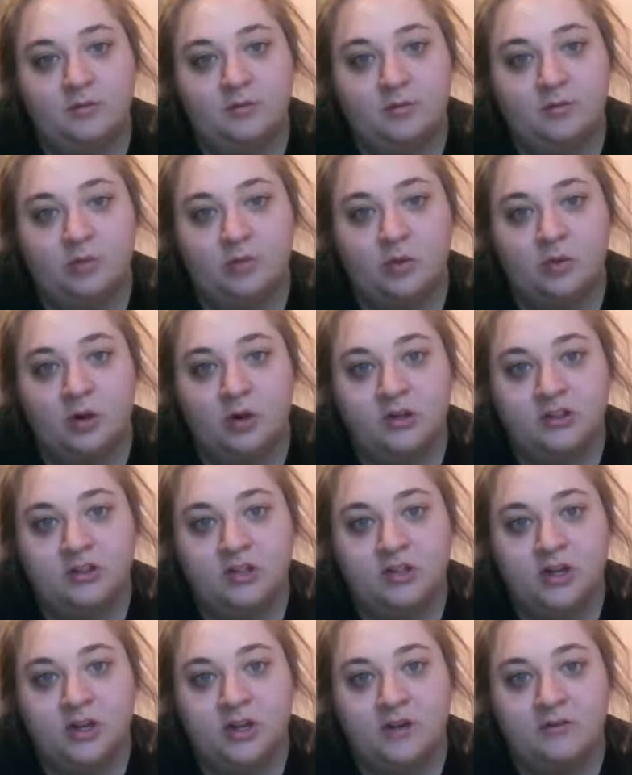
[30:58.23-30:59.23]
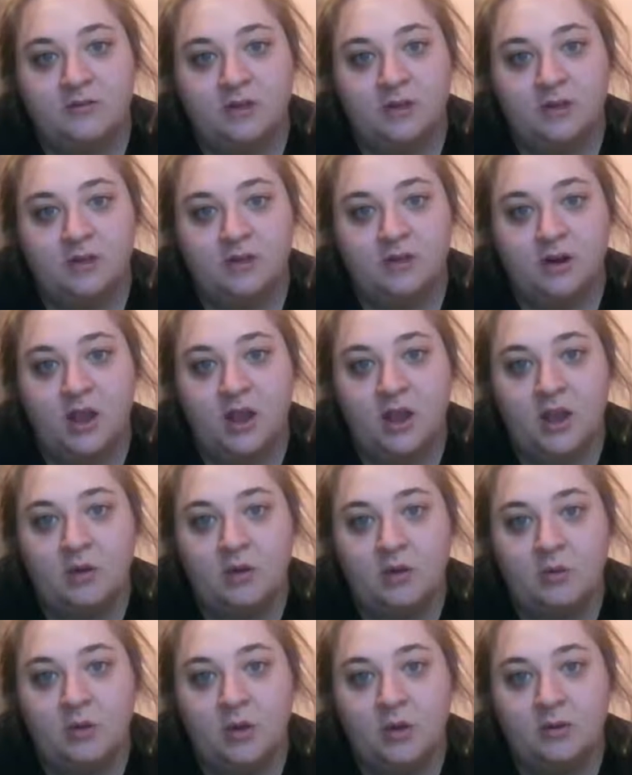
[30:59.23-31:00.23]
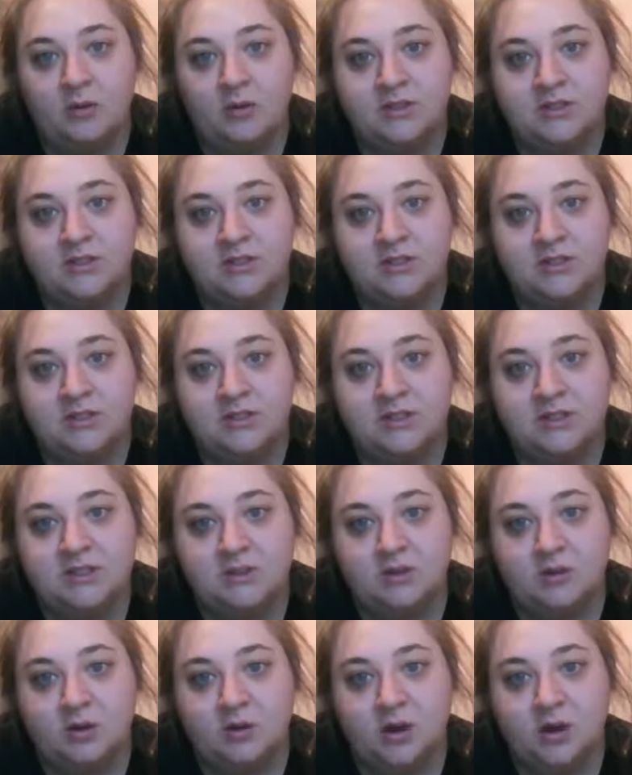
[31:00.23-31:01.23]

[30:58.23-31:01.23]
portion of the GRE. What was the z-score